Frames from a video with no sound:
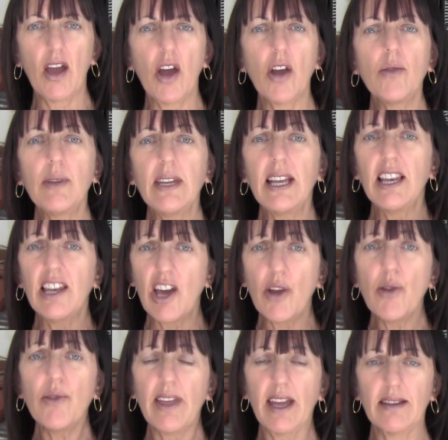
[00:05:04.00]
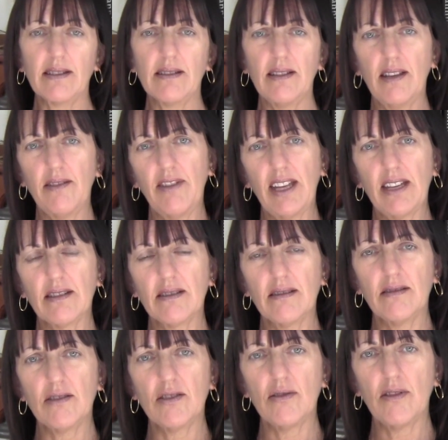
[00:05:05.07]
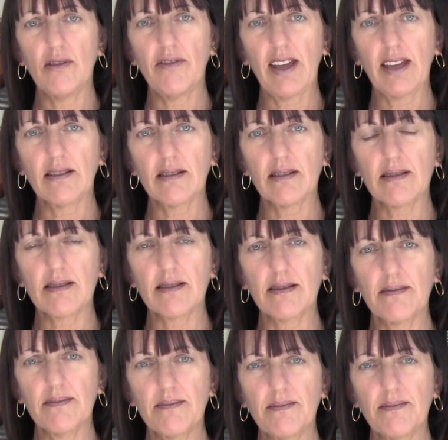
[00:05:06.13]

how we allow that event to affect us.